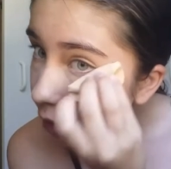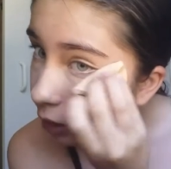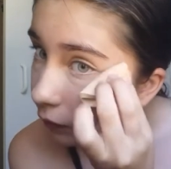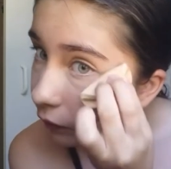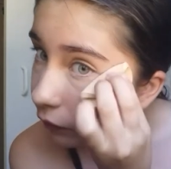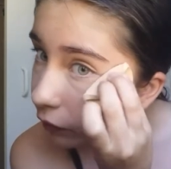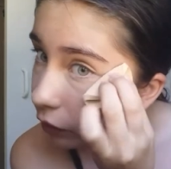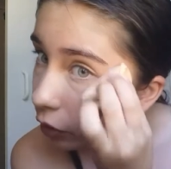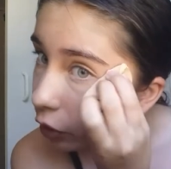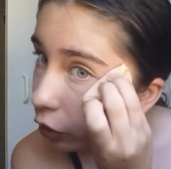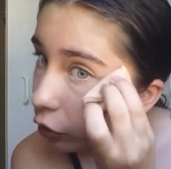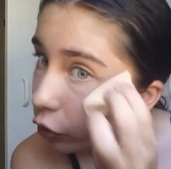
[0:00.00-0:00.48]

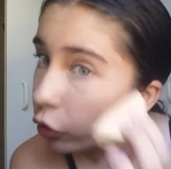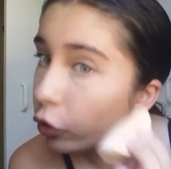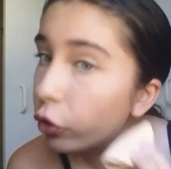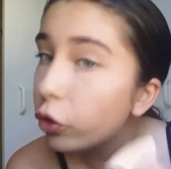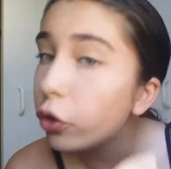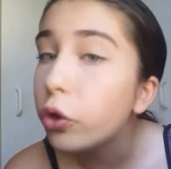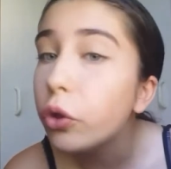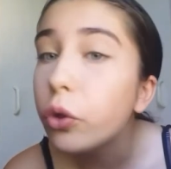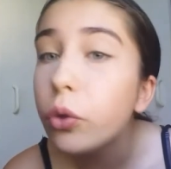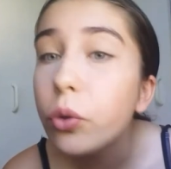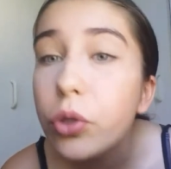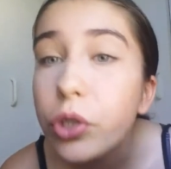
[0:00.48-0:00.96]
Even though you
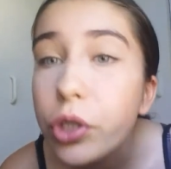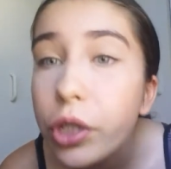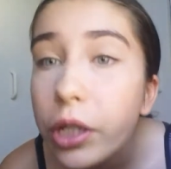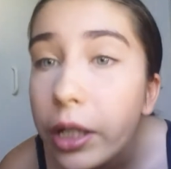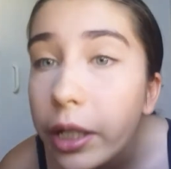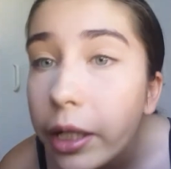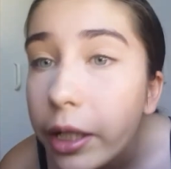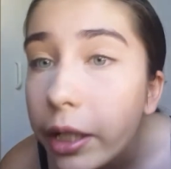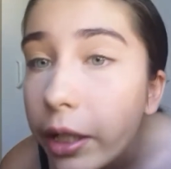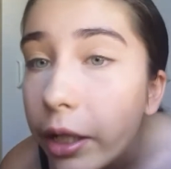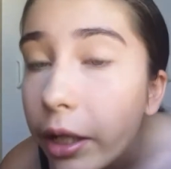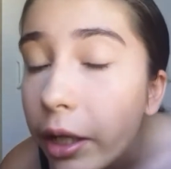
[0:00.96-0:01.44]

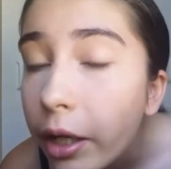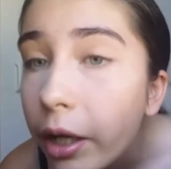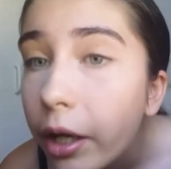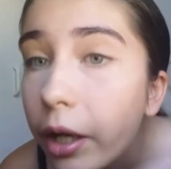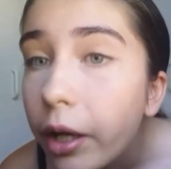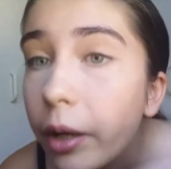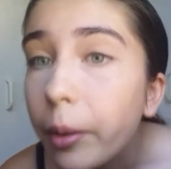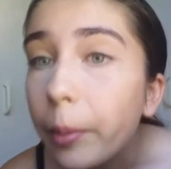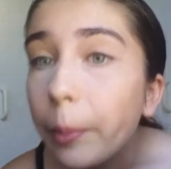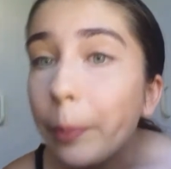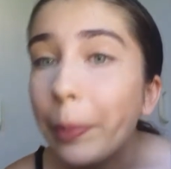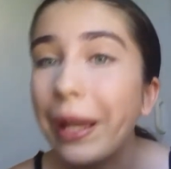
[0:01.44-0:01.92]
usually
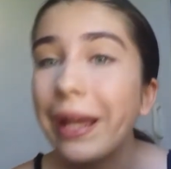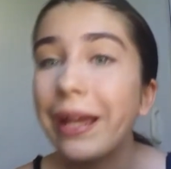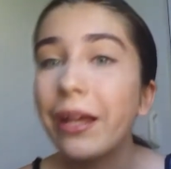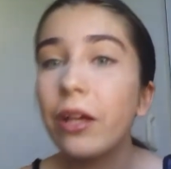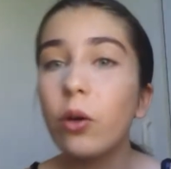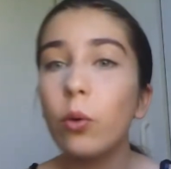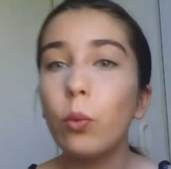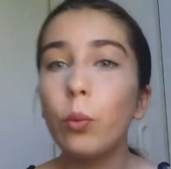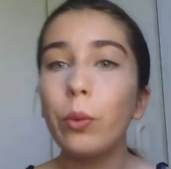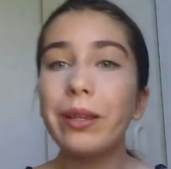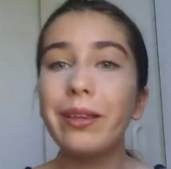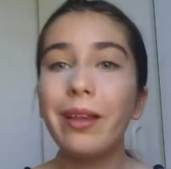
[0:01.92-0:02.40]

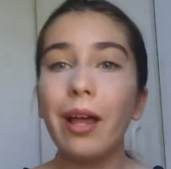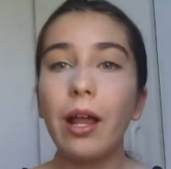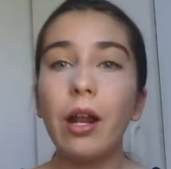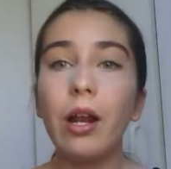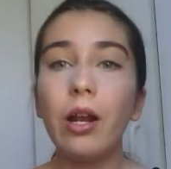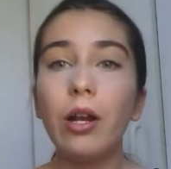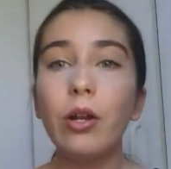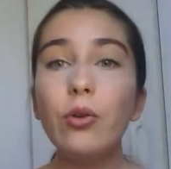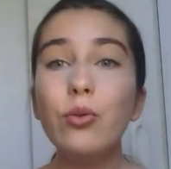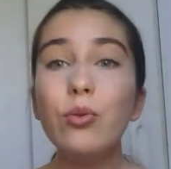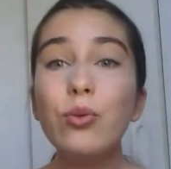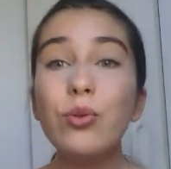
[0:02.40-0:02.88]
bake with
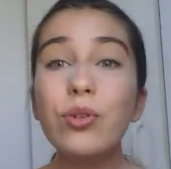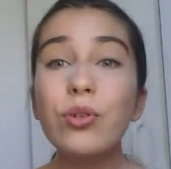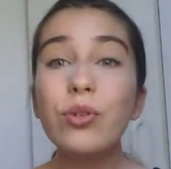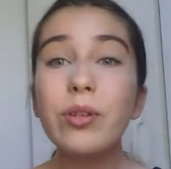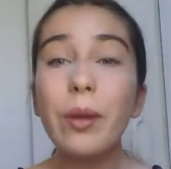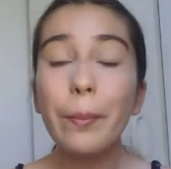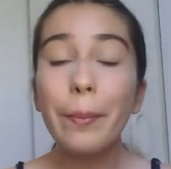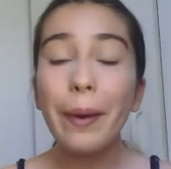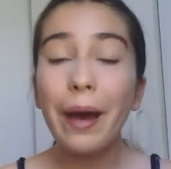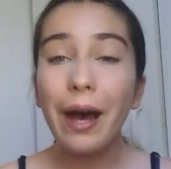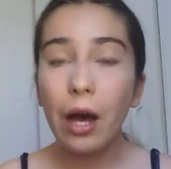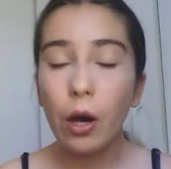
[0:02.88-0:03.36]

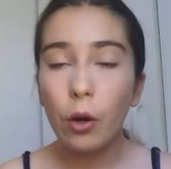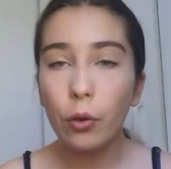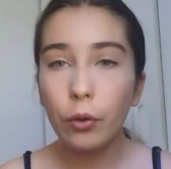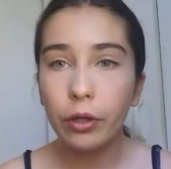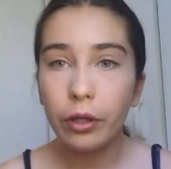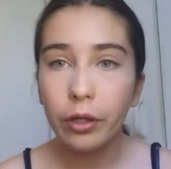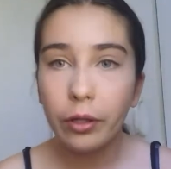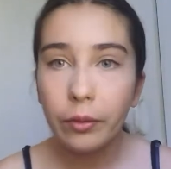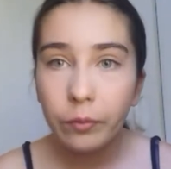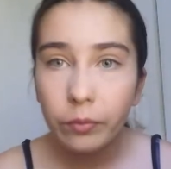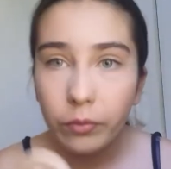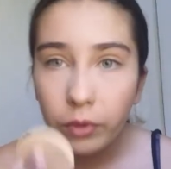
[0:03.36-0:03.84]
loose
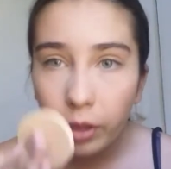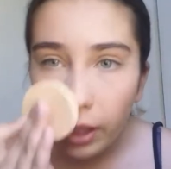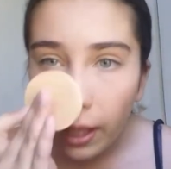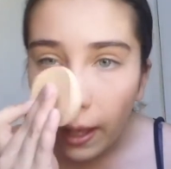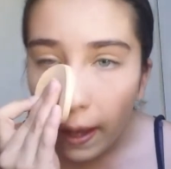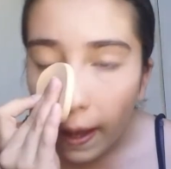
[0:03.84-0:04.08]
powder,